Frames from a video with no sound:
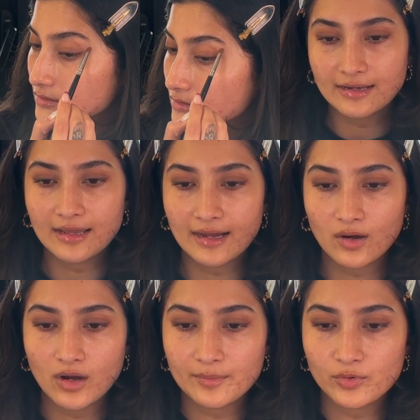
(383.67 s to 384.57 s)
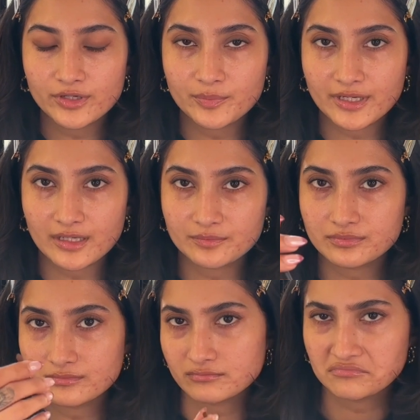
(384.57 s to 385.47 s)
Now I'm going to pick up
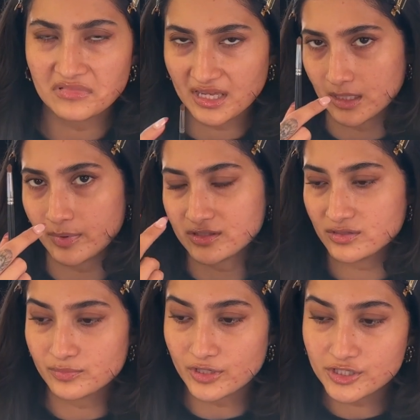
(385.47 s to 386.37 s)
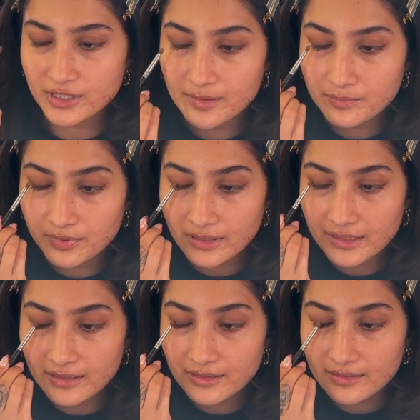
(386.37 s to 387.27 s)
any pencil brush and
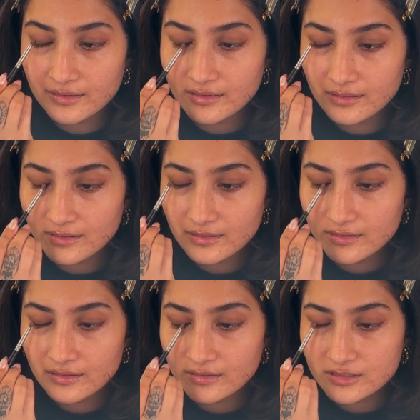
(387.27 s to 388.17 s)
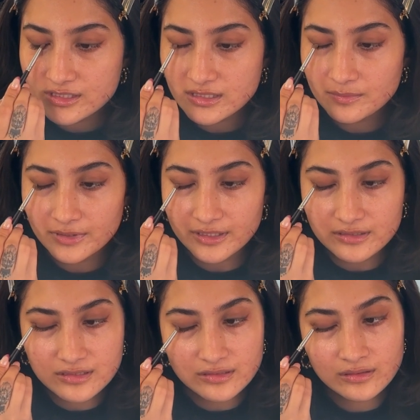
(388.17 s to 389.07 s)
blend it just in
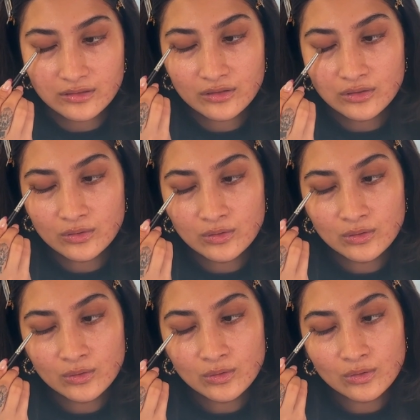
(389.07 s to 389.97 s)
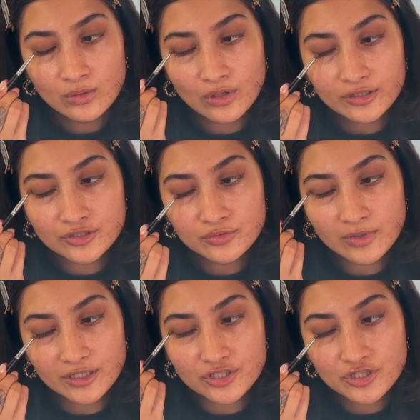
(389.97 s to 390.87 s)
place, not too
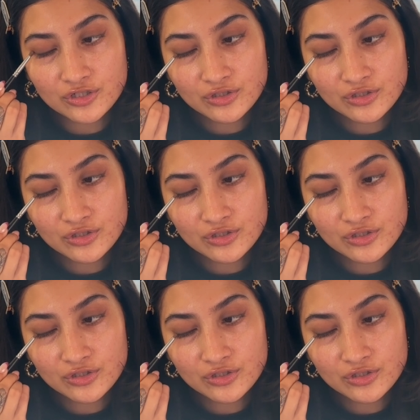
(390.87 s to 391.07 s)
much.